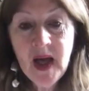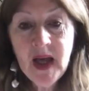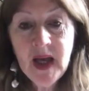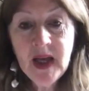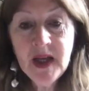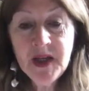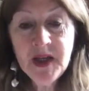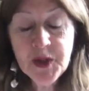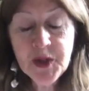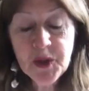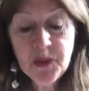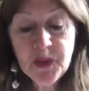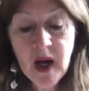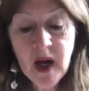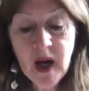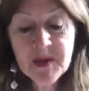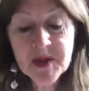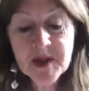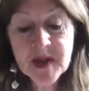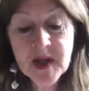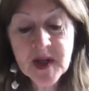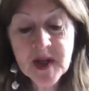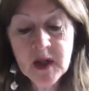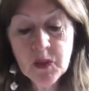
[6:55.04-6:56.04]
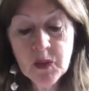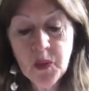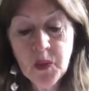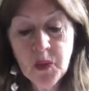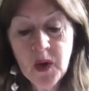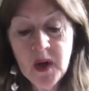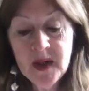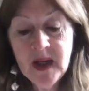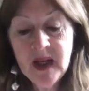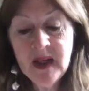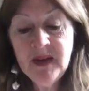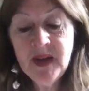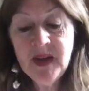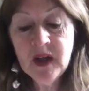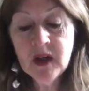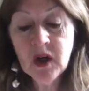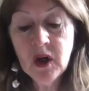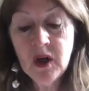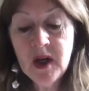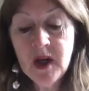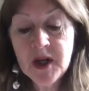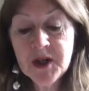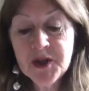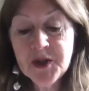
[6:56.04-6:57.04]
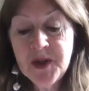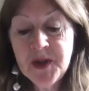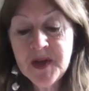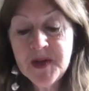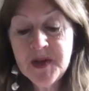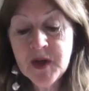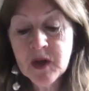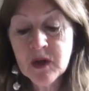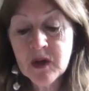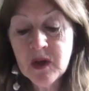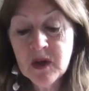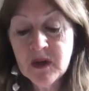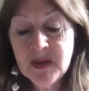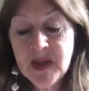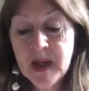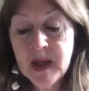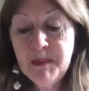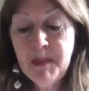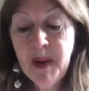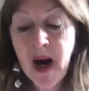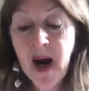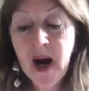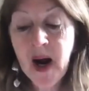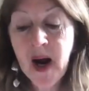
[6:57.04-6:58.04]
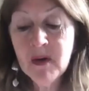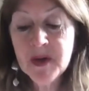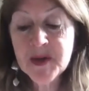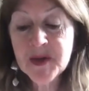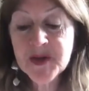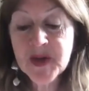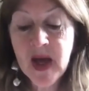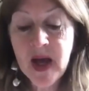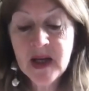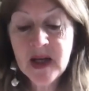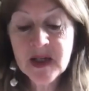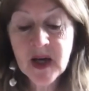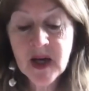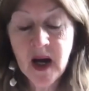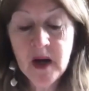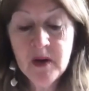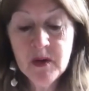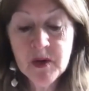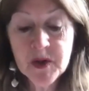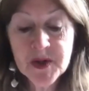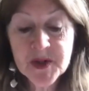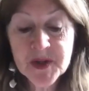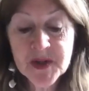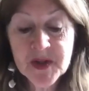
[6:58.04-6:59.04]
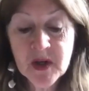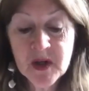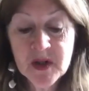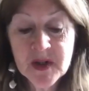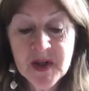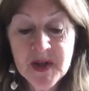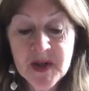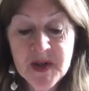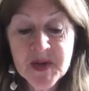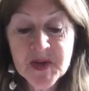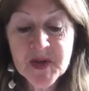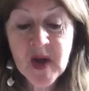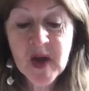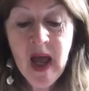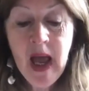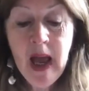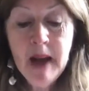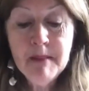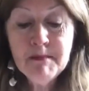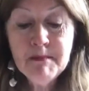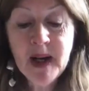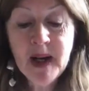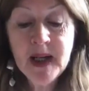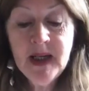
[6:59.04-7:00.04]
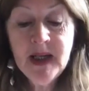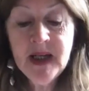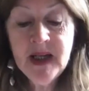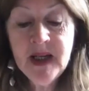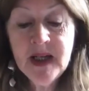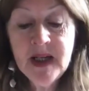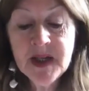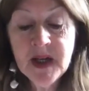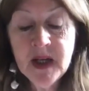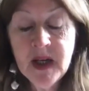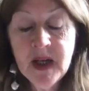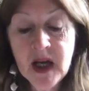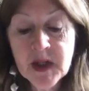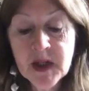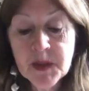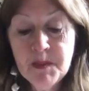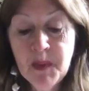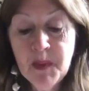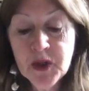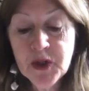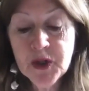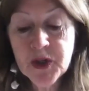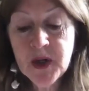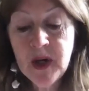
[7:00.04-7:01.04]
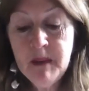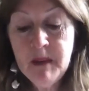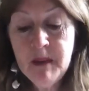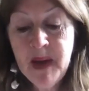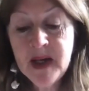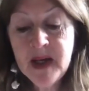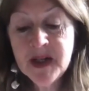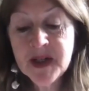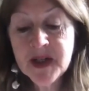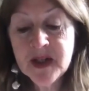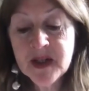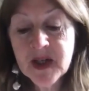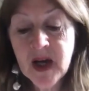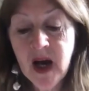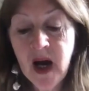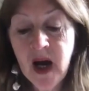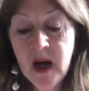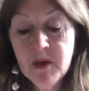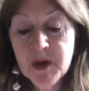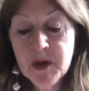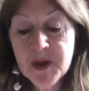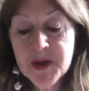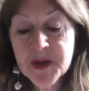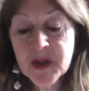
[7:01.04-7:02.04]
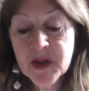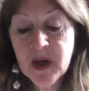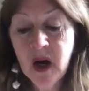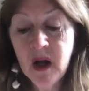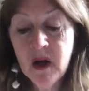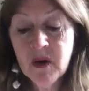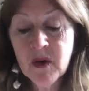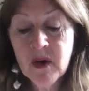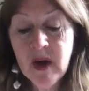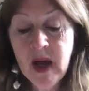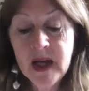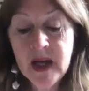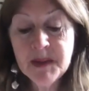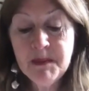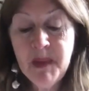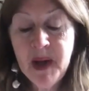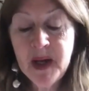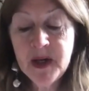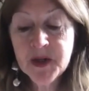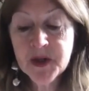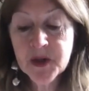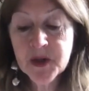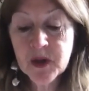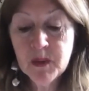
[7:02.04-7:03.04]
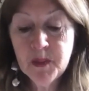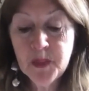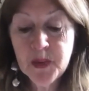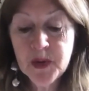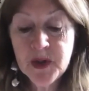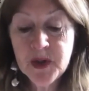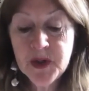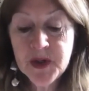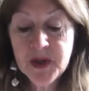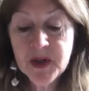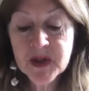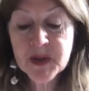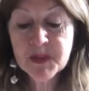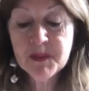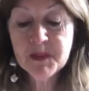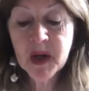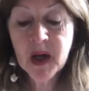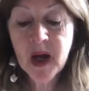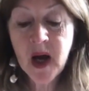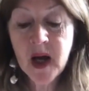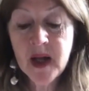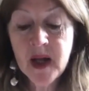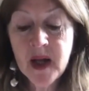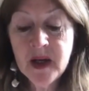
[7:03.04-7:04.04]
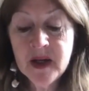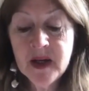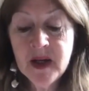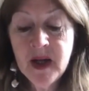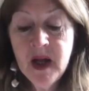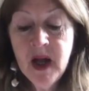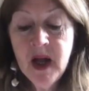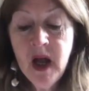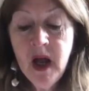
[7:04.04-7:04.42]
In 2001, in the Collège des Irlandais Paris and Irish Studies, by leading and much lamented Irish scholar and mentor Princius McConagh,